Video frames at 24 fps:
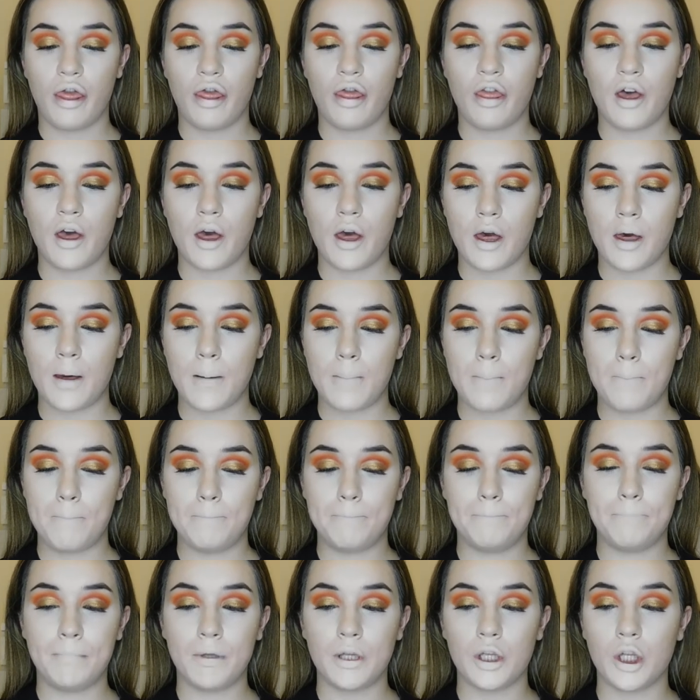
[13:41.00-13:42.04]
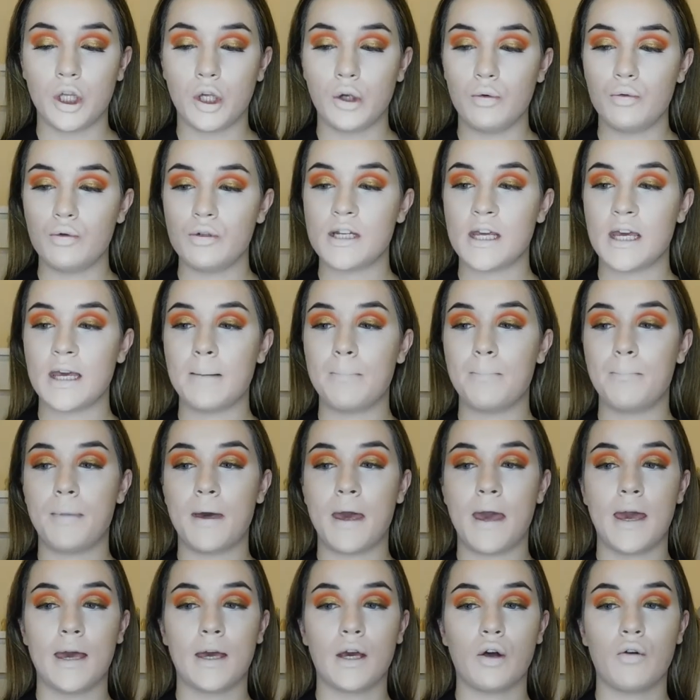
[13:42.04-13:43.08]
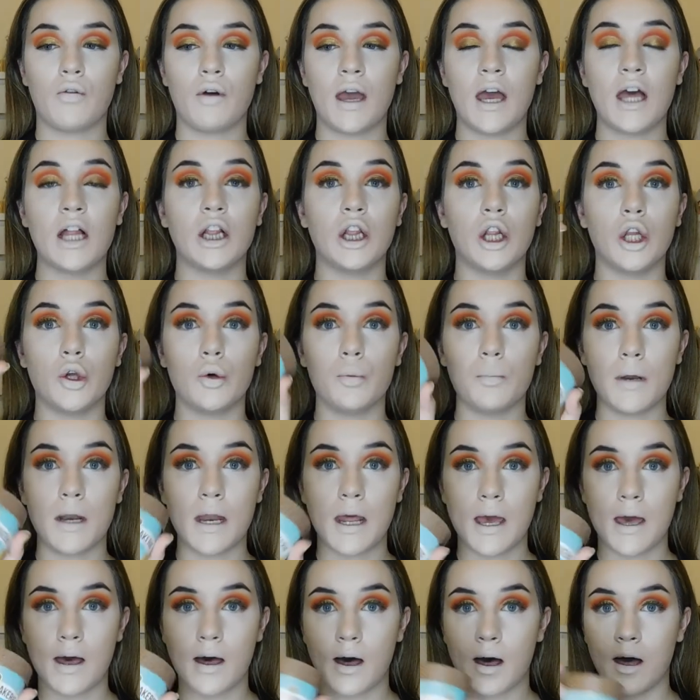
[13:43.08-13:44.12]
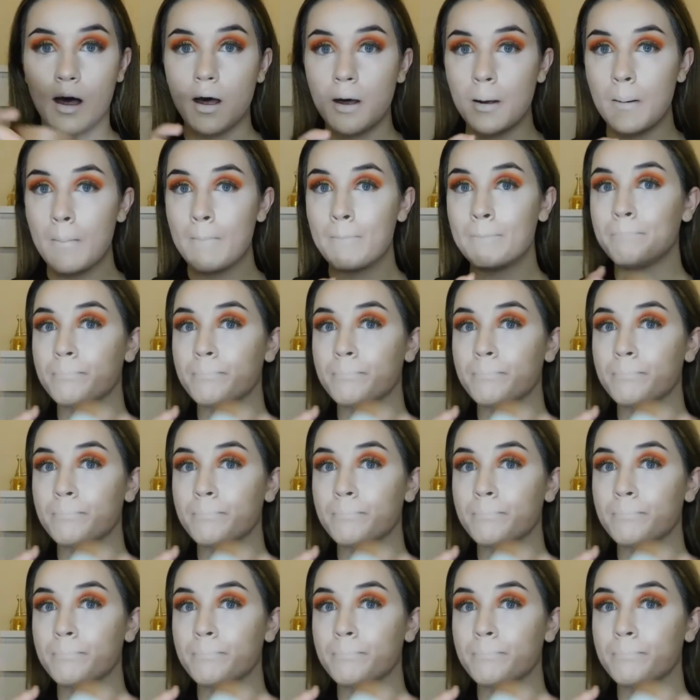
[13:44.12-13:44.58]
the Beauty Bakery Illuminator.